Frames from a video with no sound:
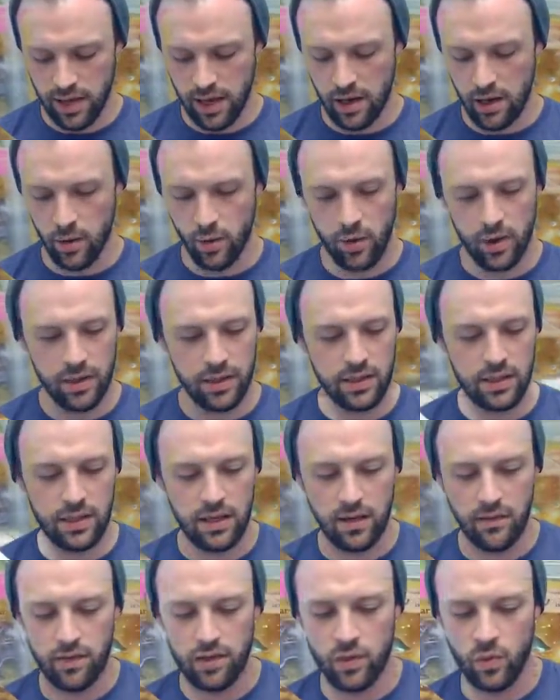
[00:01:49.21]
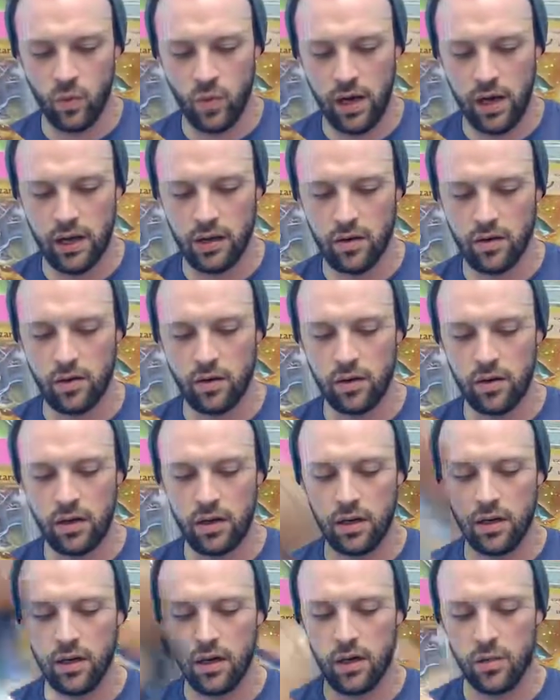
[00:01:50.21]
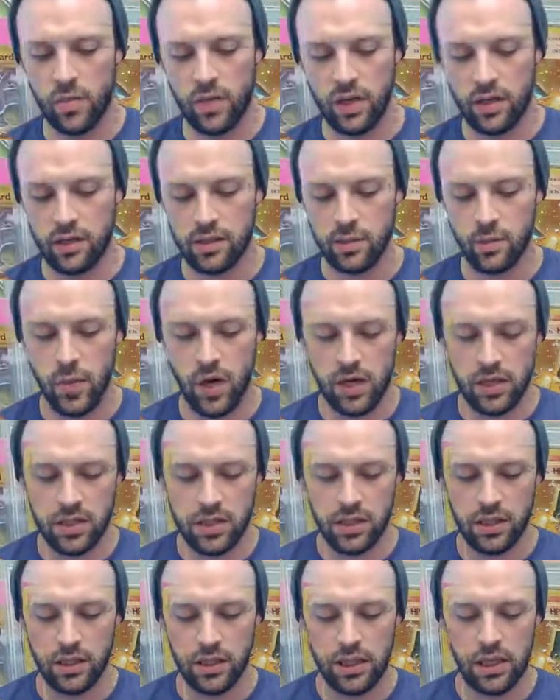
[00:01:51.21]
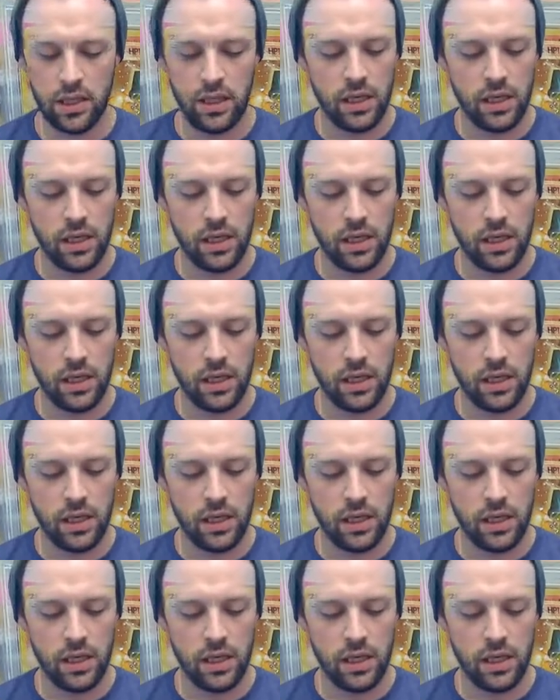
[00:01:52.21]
I don't want to see if it's a white or a green card, because personally,